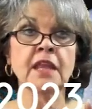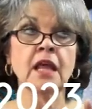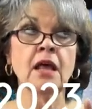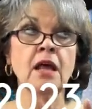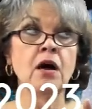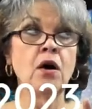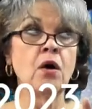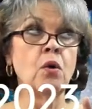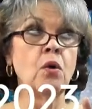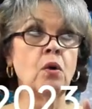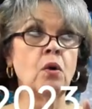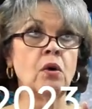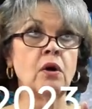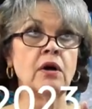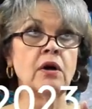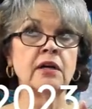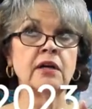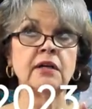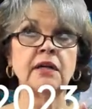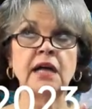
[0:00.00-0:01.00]

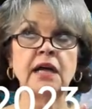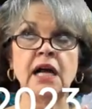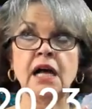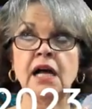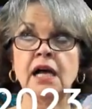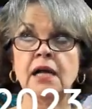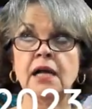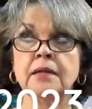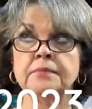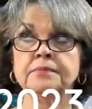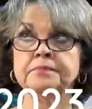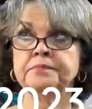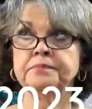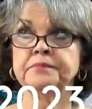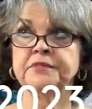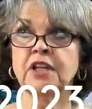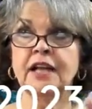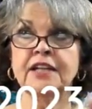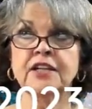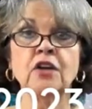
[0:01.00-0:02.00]
or um,
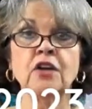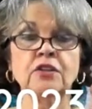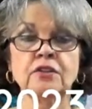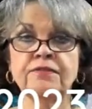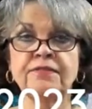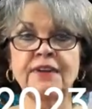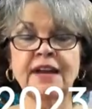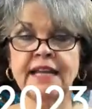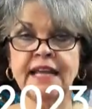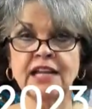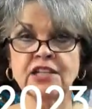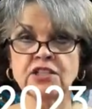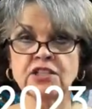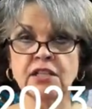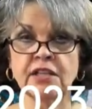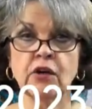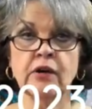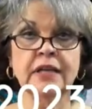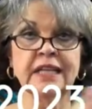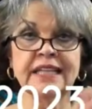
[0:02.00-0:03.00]
I don't do financial
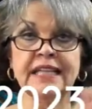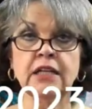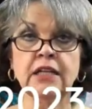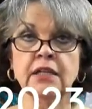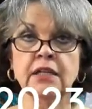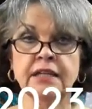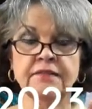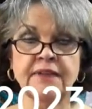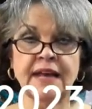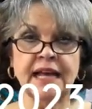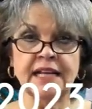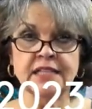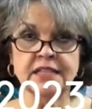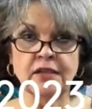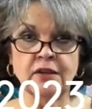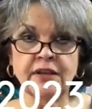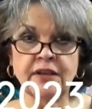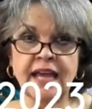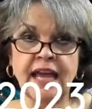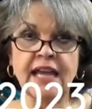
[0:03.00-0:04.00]
or legal advice,
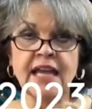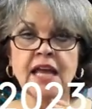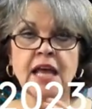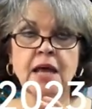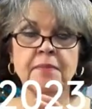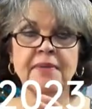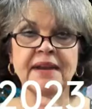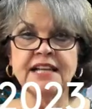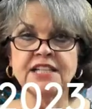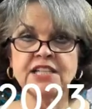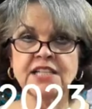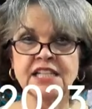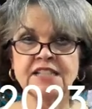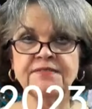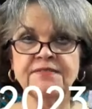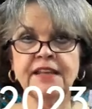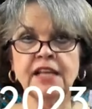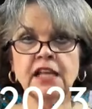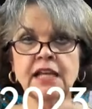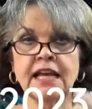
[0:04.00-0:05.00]
okay? But I just
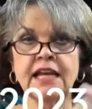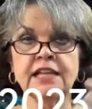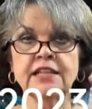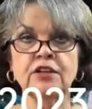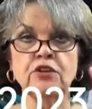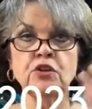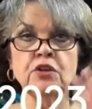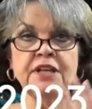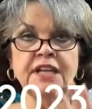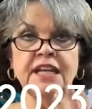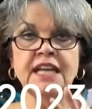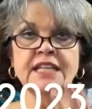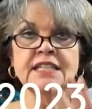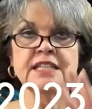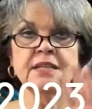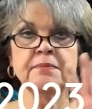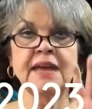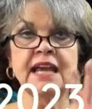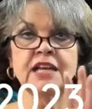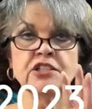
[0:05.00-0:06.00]
feel like that you need to
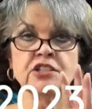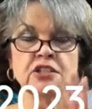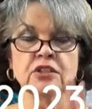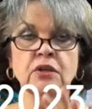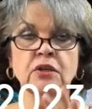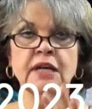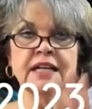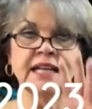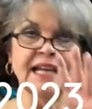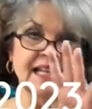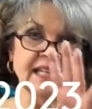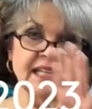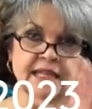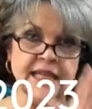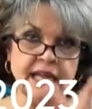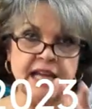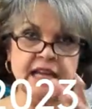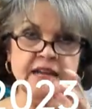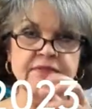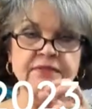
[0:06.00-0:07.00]
make sure, in the
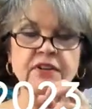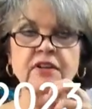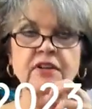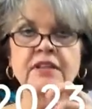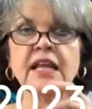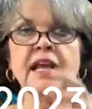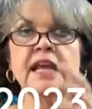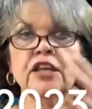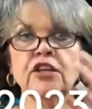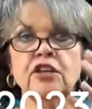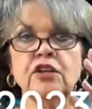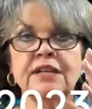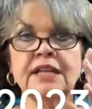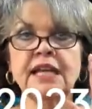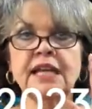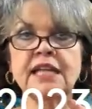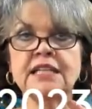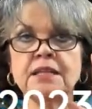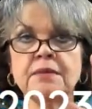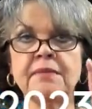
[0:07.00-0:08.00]
Knight of Earth, you
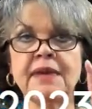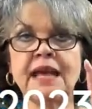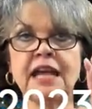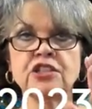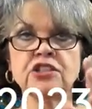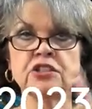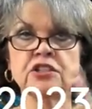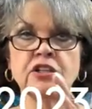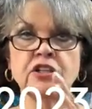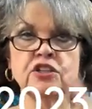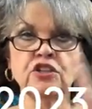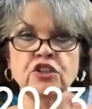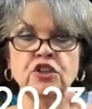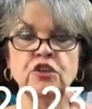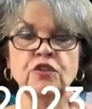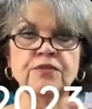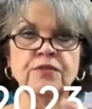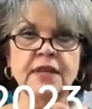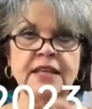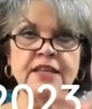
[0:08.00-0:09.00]
need to make sure
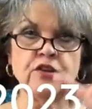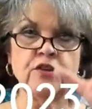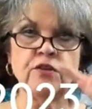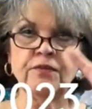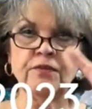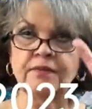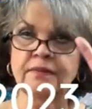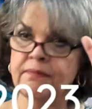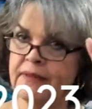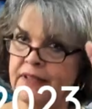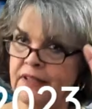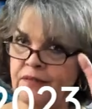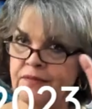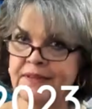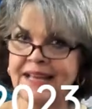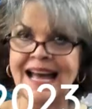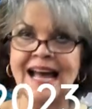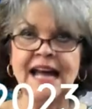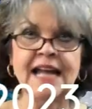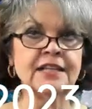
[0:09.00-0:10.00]
you've, you you've
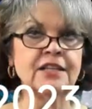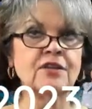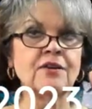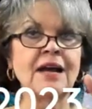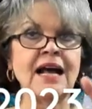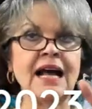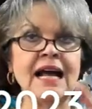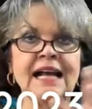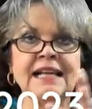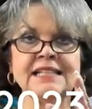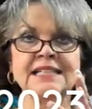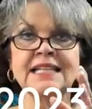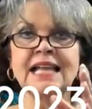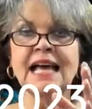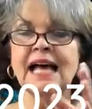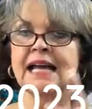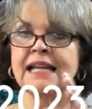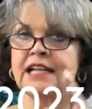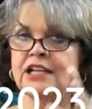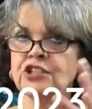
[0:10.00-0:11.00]
gotten your I's
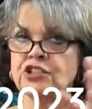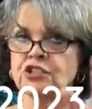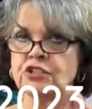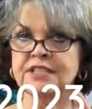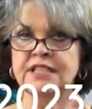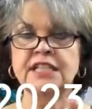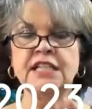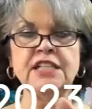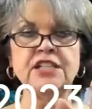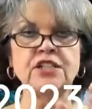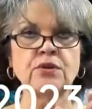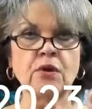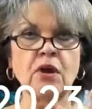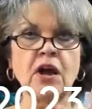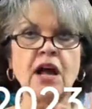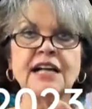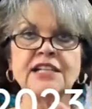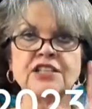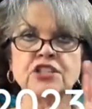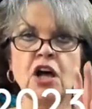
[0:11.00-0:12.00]
dotted, your T's
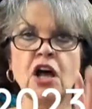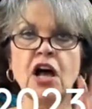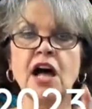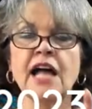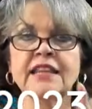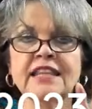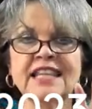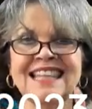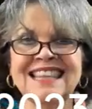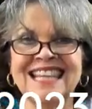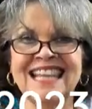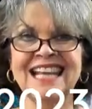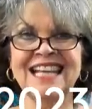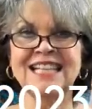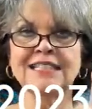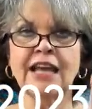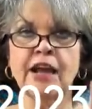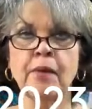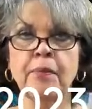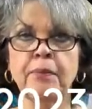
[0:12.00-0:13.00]
crossed, all the things
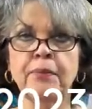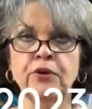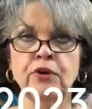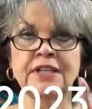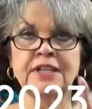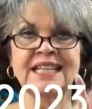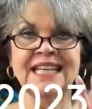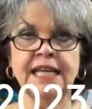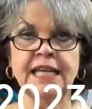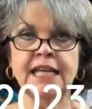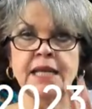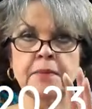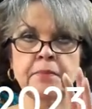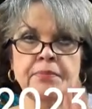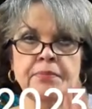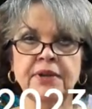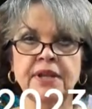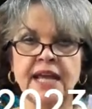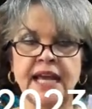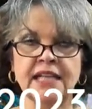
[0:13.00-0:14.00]
are put in
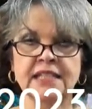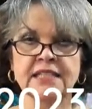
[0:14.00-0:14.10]
place,